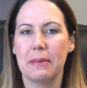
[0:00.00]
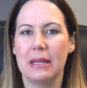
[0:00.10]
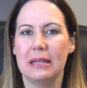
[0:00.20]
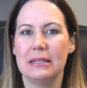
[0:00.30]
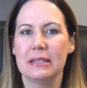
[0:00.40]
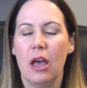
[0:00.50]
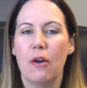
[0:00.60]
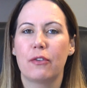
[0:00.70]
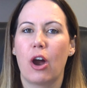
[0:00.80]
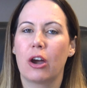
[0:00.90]
is
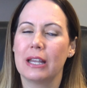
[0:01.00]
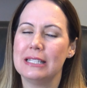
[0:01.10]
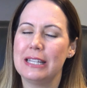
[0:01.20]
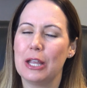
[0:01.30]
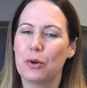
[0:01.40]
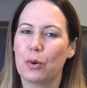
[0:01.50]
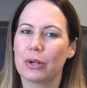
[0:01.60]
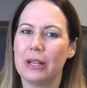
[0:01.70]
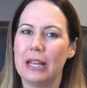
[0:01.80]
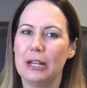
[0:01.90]
for our intake
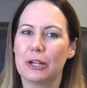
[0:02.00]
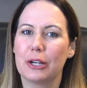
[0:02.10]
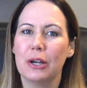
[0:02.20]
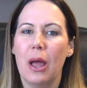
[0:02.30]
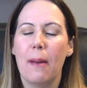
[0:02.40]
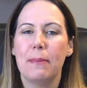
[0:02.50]
coordinator,